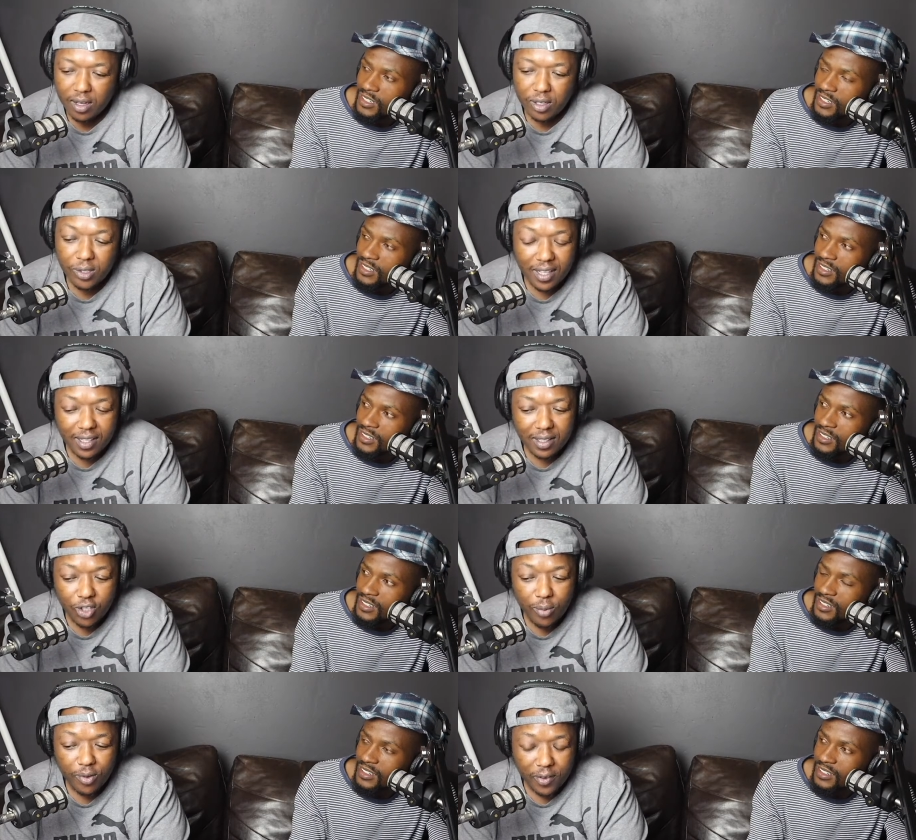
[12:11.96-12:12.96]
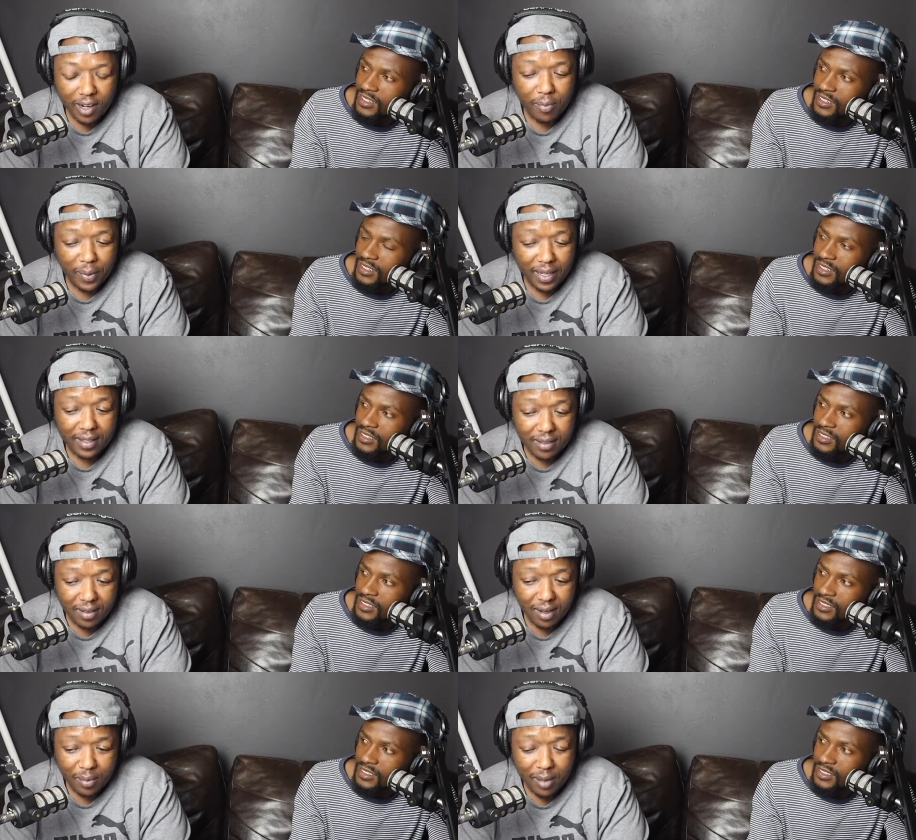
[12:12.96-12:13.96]
Speaker 1: You see this term of clever blacks.
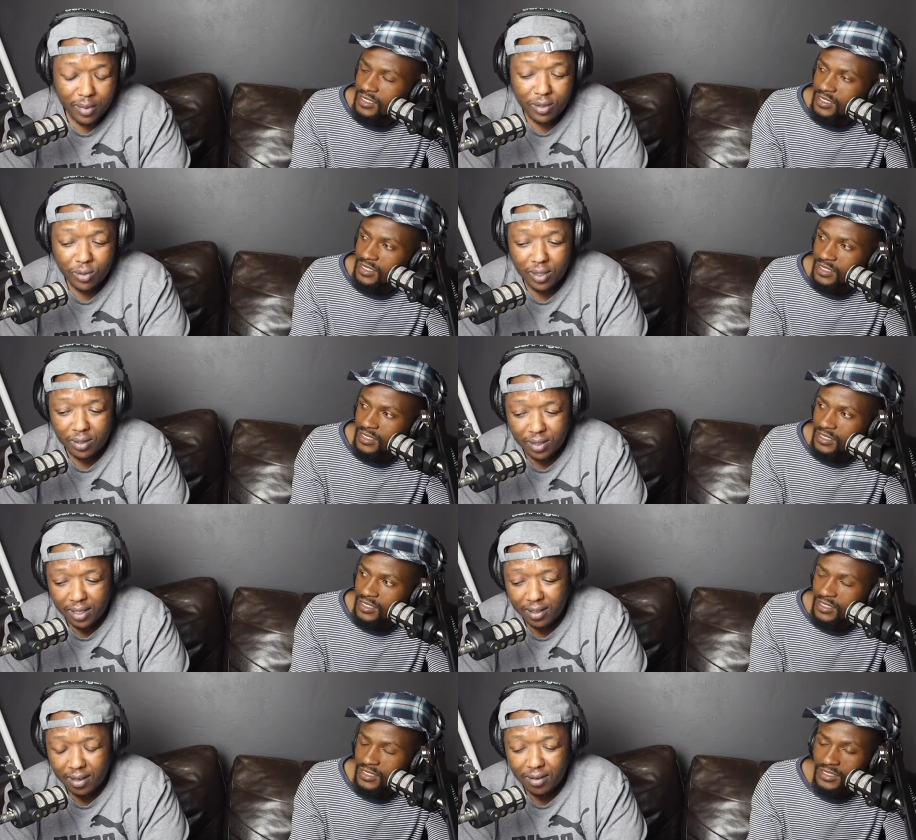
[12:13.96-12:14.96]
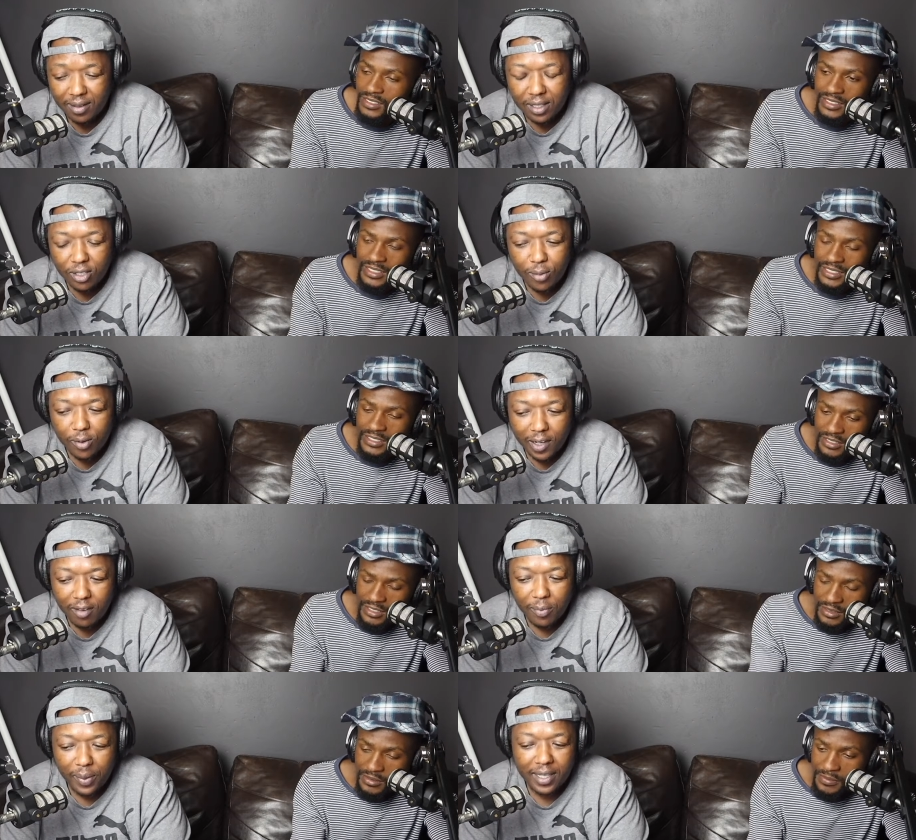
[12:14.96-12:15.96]
I'm coming to what you're saying now. This term of
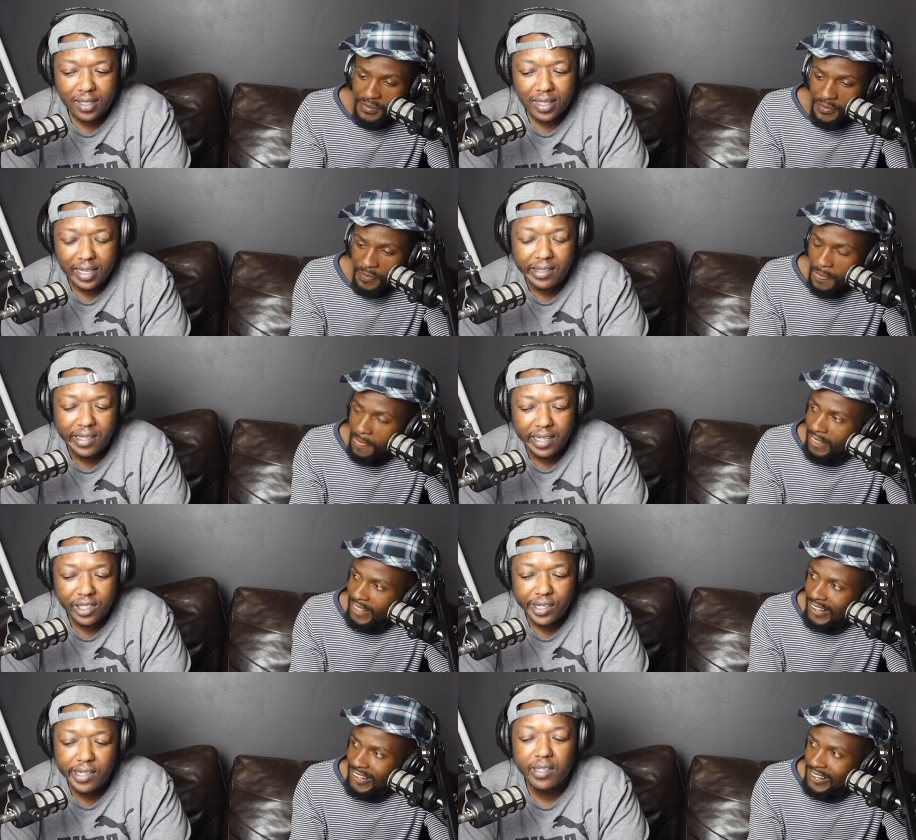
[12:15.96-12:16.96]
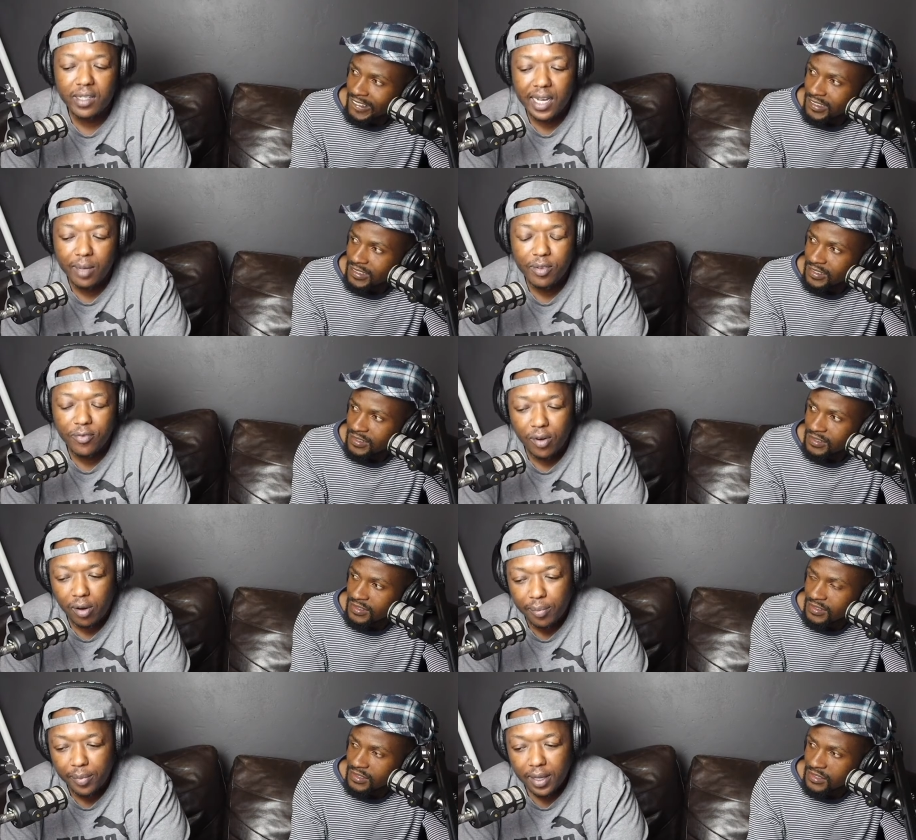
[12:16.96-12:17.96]
clever blacks is actually coming
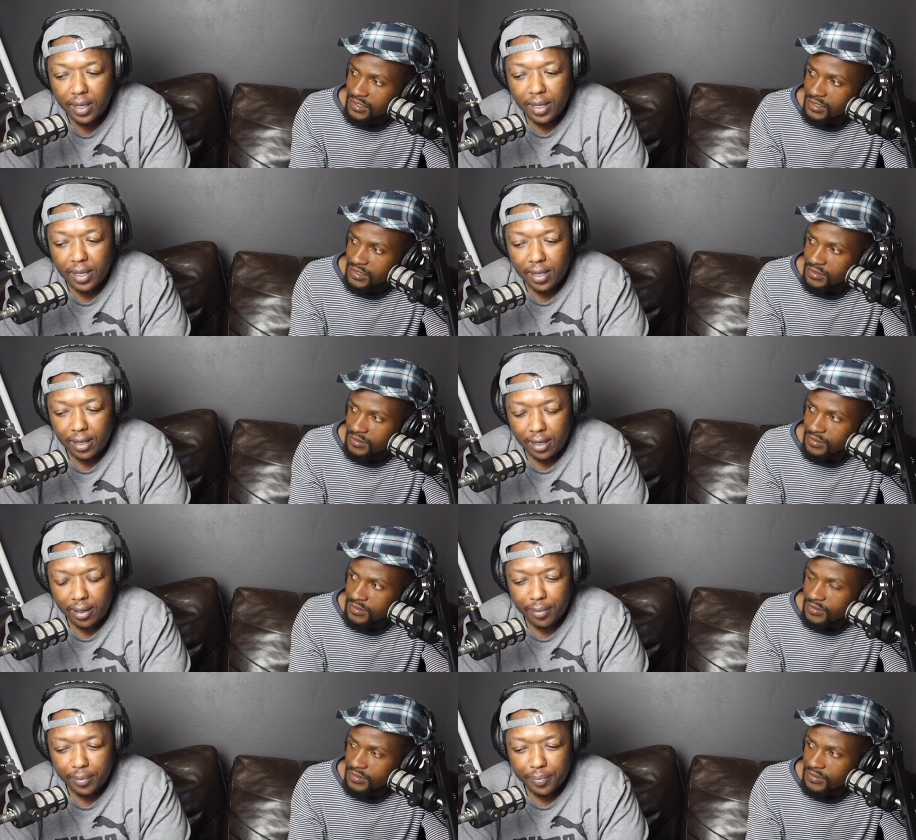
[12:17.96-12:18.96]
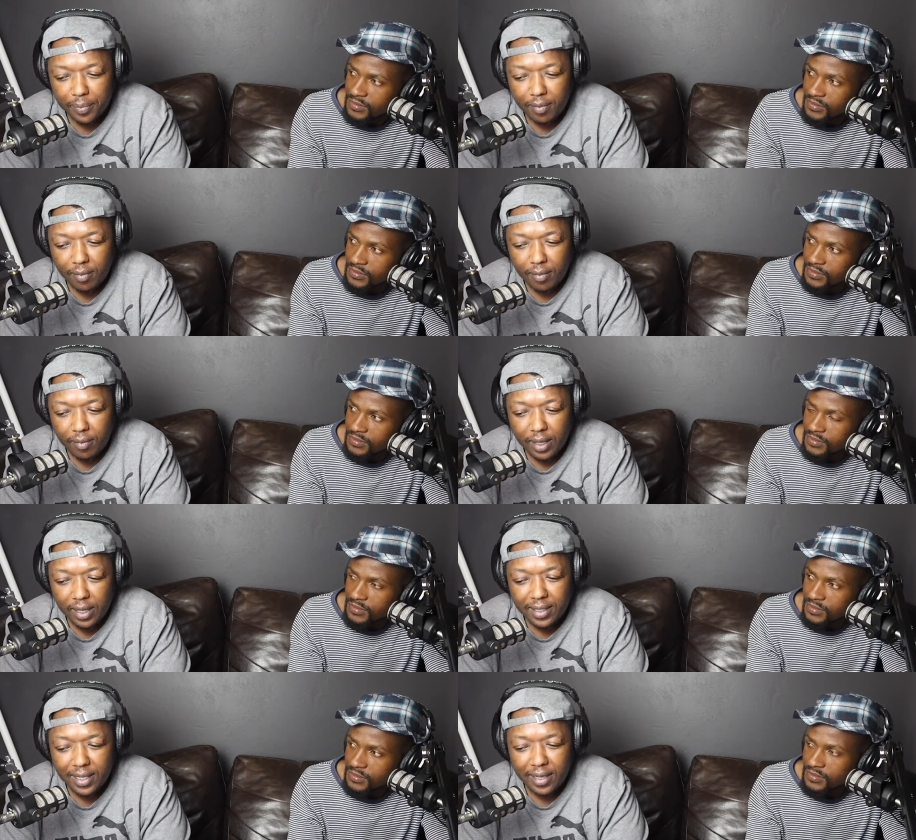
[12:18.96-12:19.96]
from um,
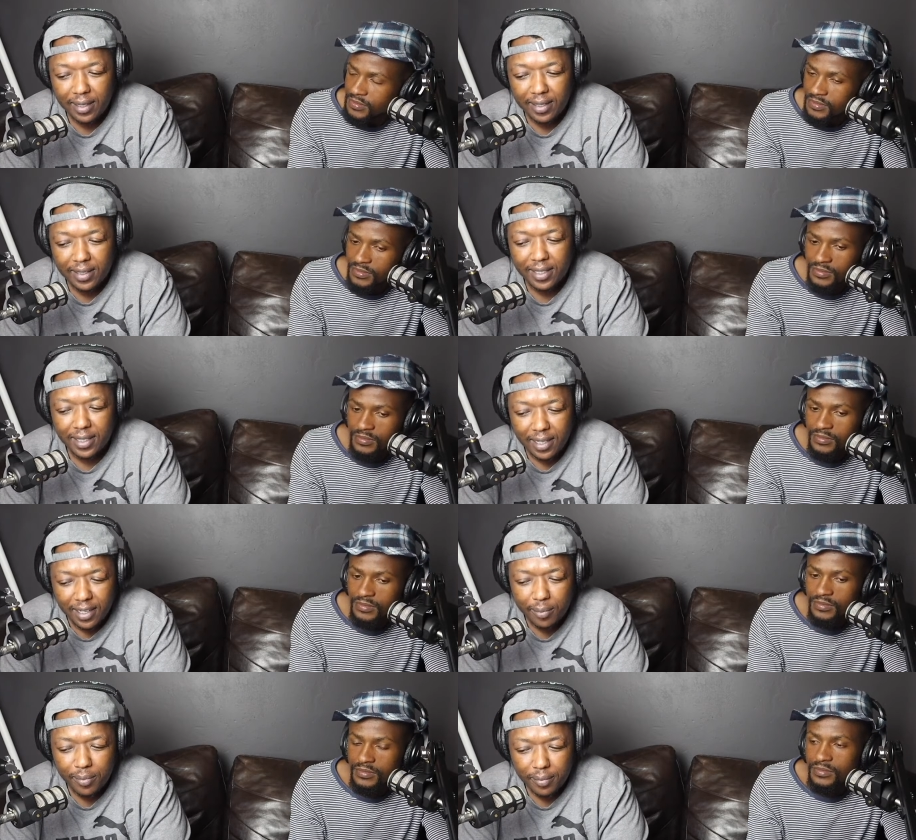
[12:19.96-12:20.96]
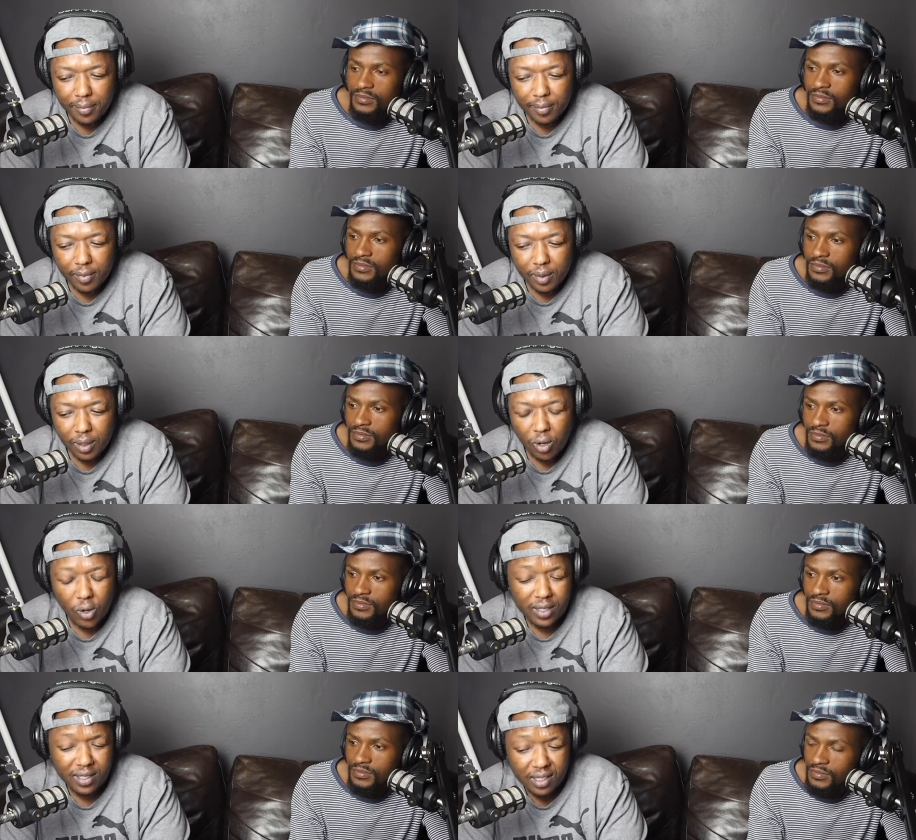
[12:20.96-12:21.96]
it's a it's a synonym mm. or
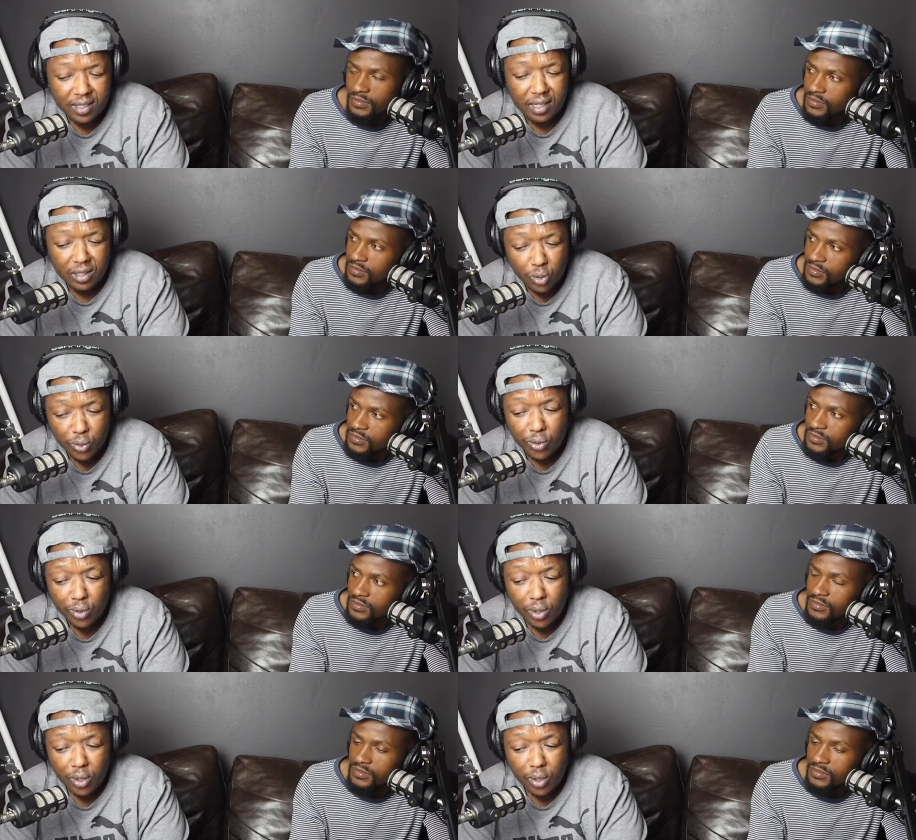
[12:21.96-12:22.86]
a sister to,